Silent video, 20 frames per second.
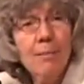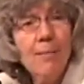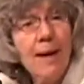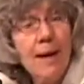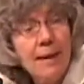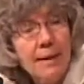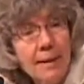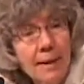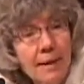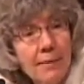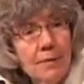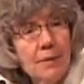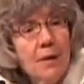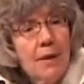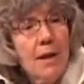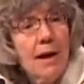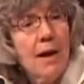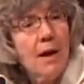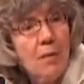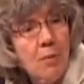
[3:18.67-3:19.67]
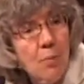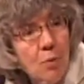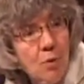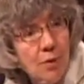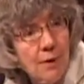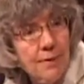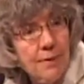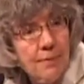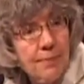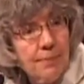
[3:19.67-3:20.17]
met at the
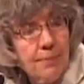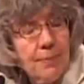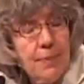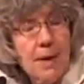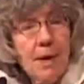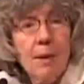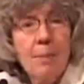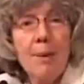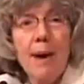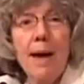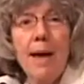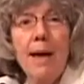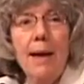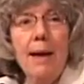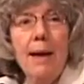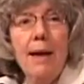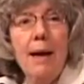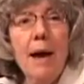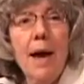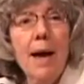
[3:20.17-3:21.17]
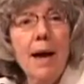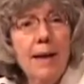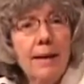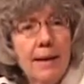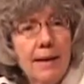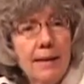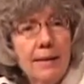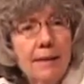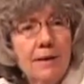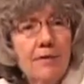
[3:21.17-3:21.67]
airport by an
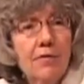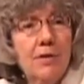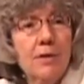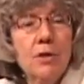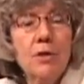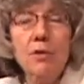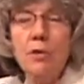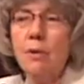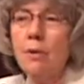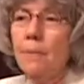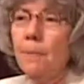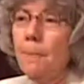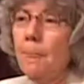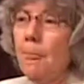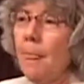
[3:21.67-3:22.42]
INS official